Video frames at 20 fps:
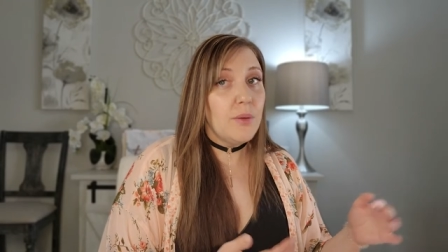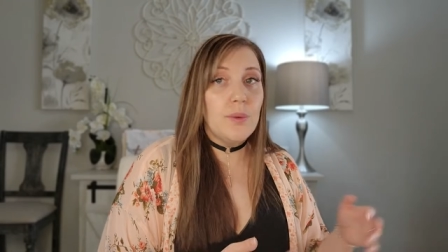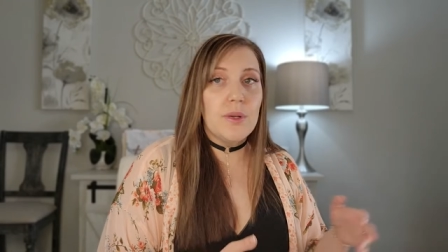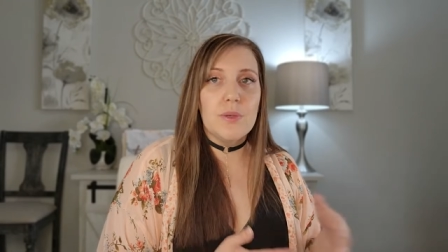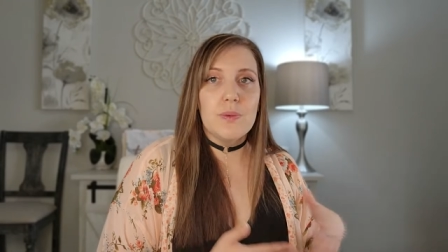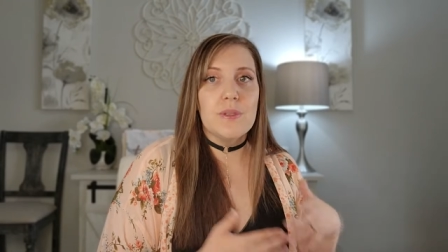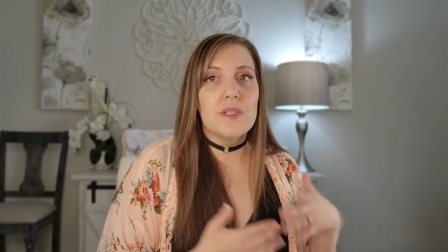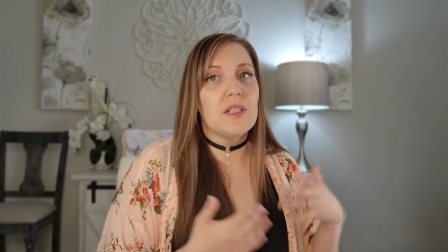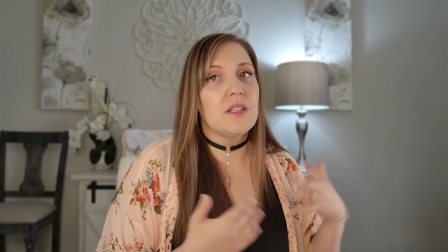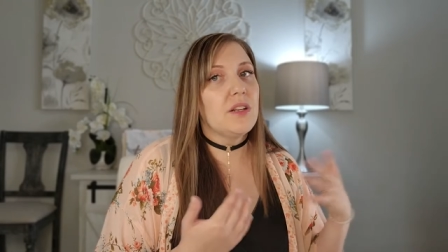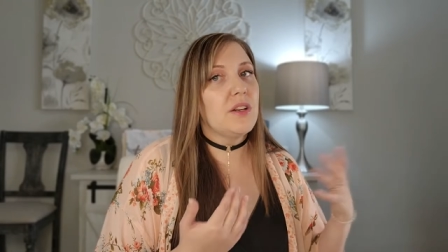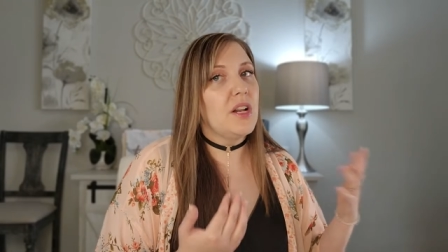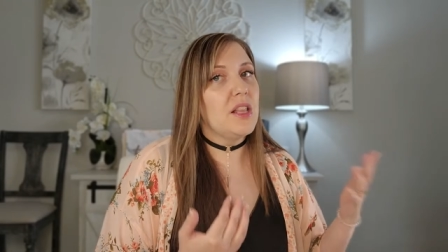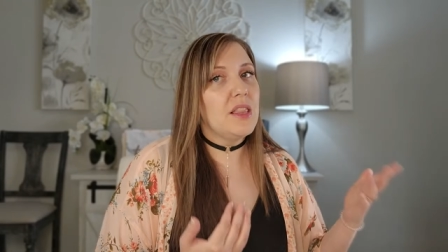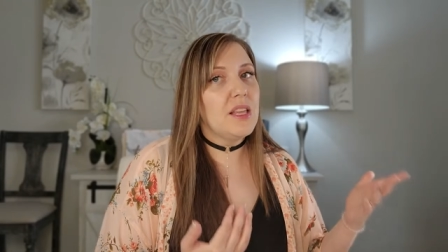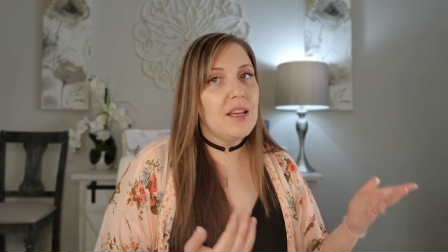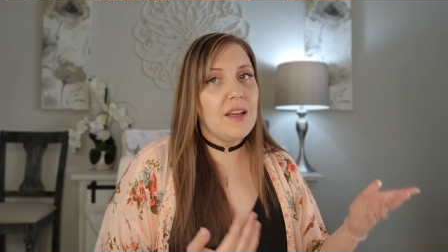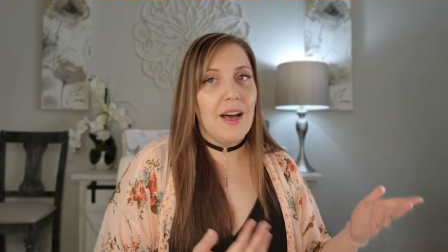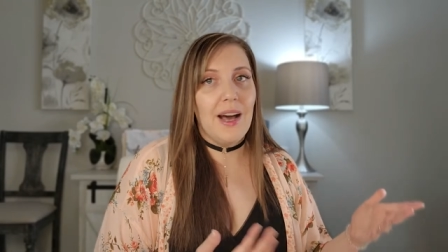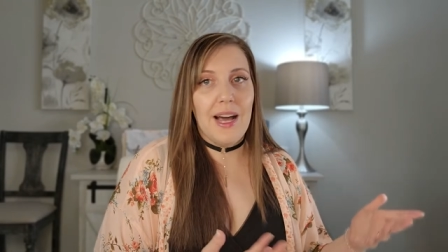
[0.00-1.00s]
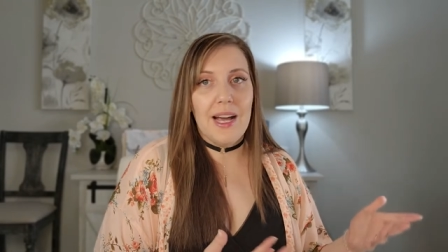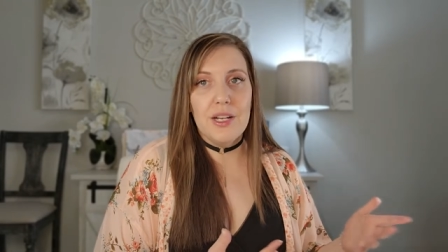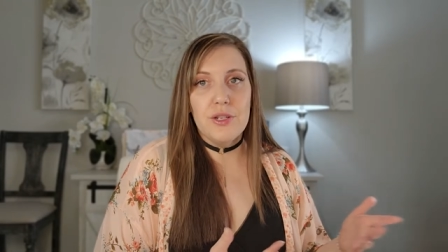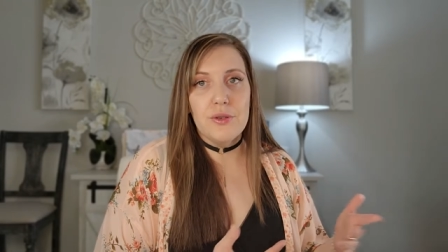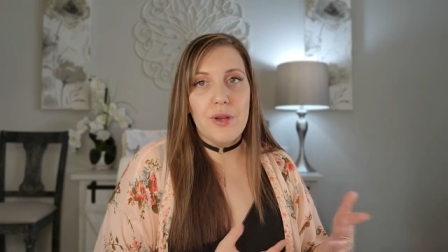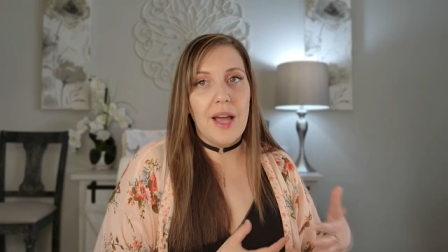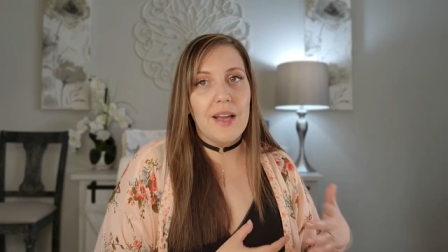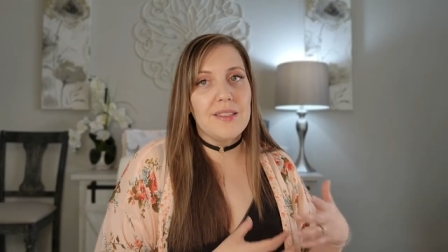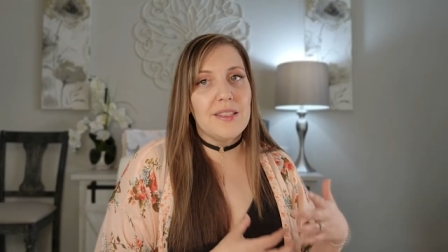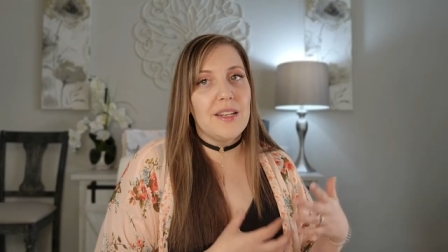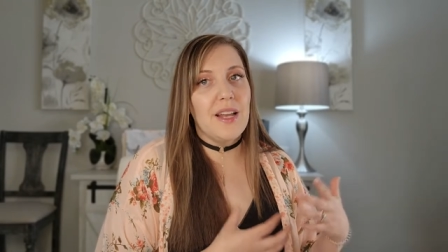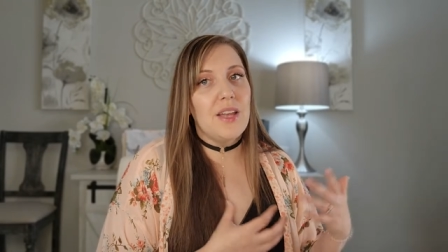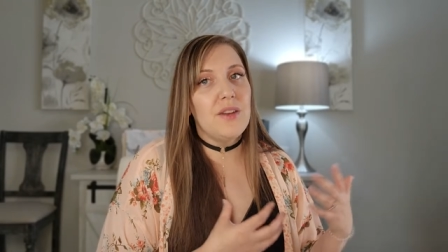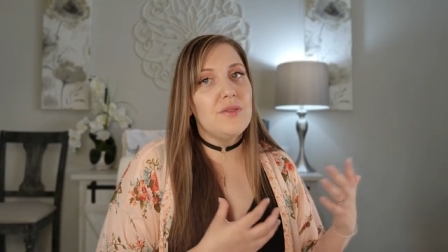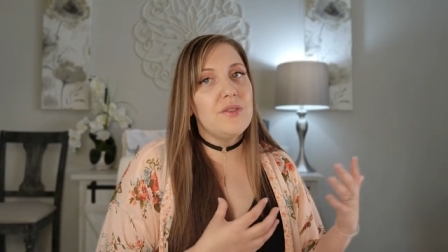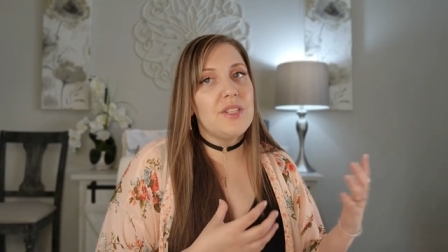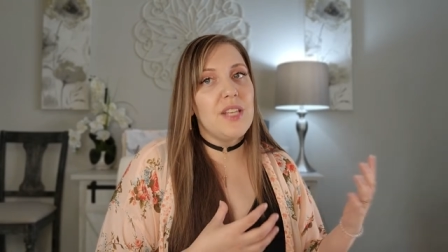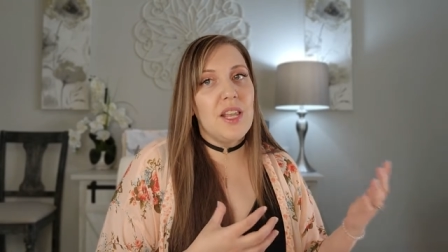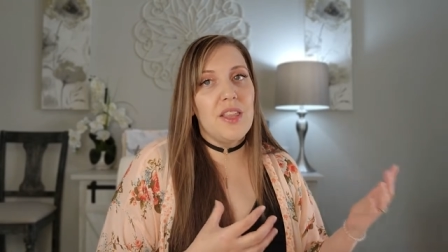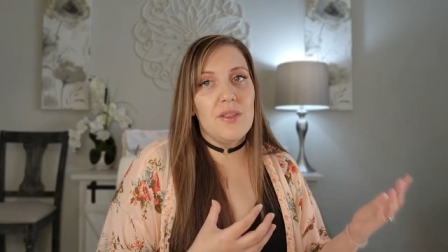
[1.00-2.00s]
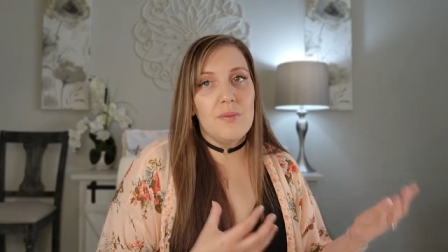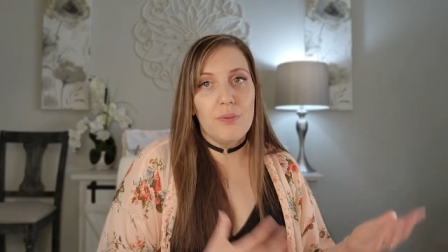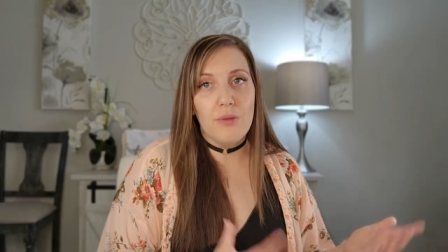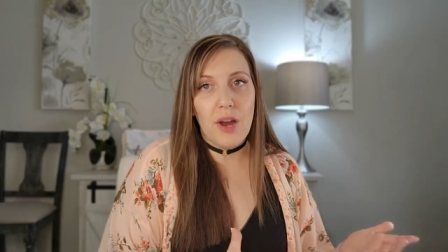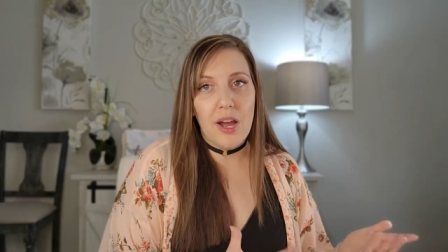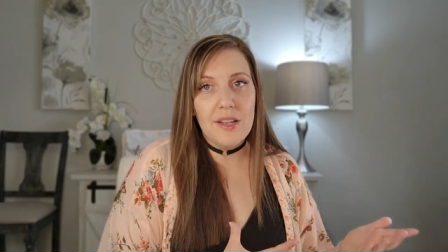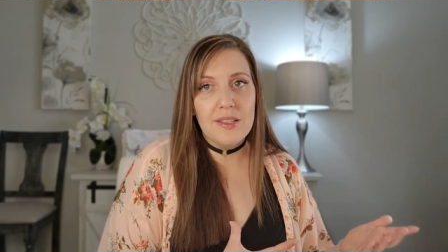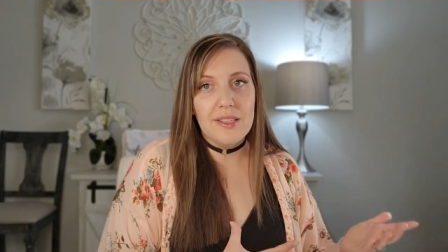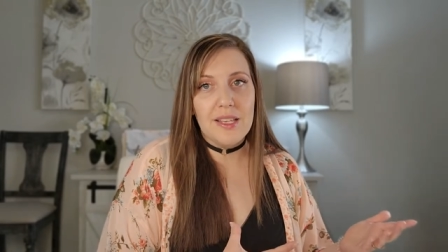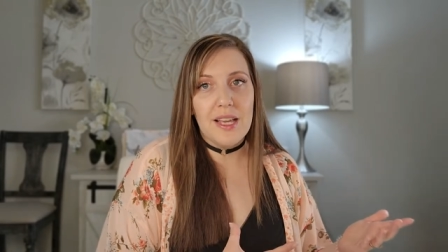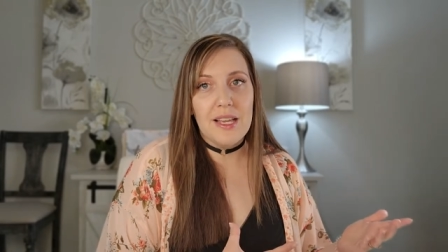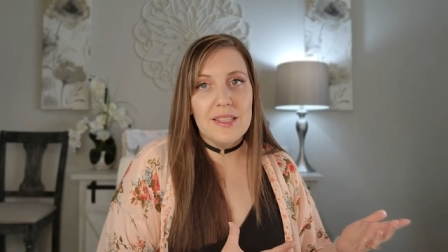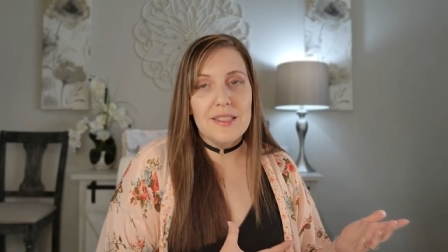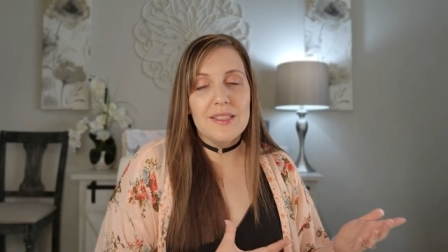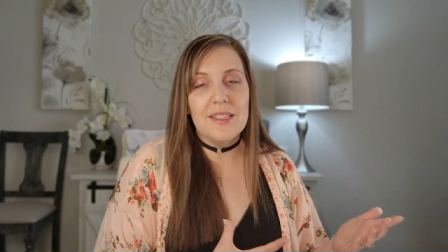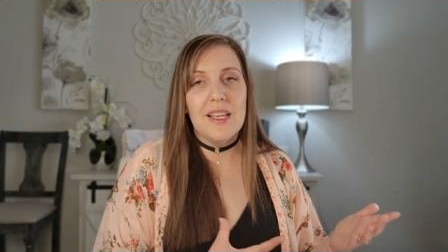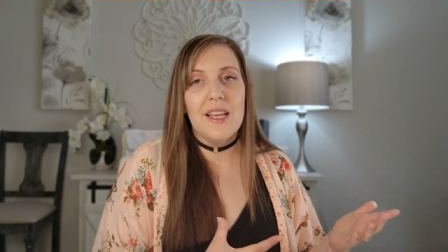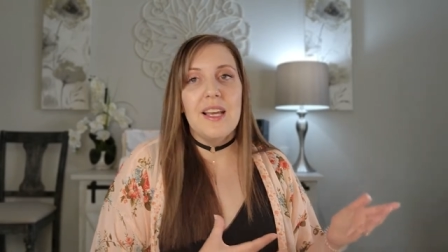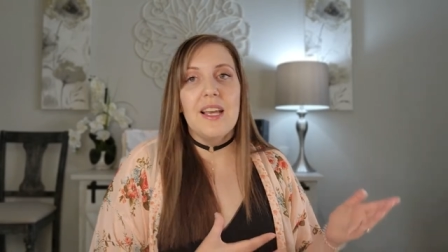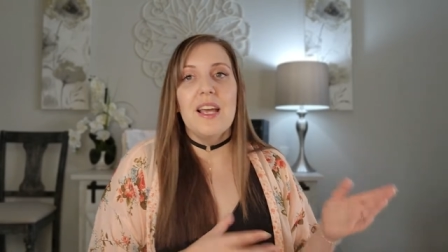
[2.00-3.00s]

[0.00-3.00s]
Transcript: which was learning the contracts and understanding the process